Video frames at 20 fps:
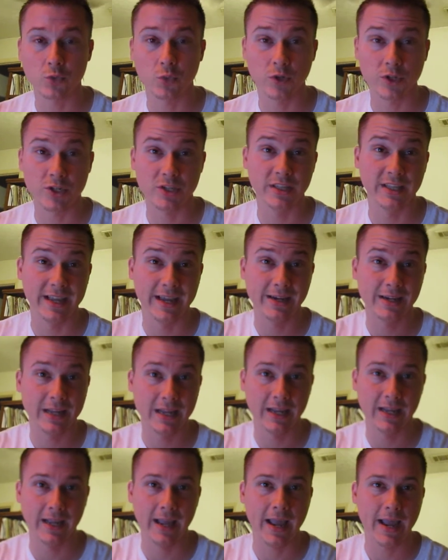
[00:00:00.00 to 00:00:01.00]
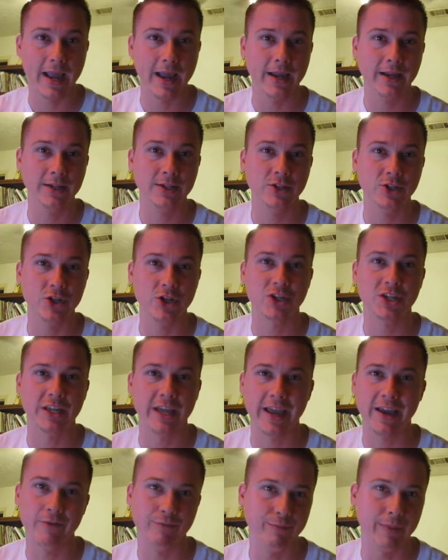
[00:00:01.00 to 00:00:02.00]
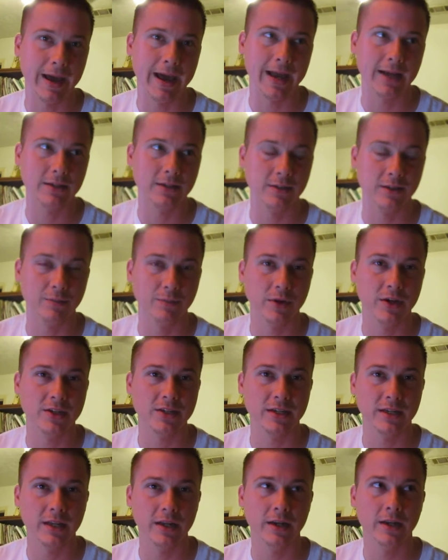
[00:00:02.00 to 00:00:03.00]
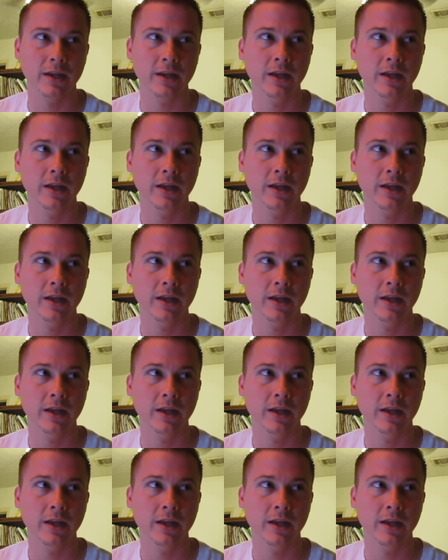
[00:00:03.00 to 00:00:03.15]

which the NDAA just gave back to the president,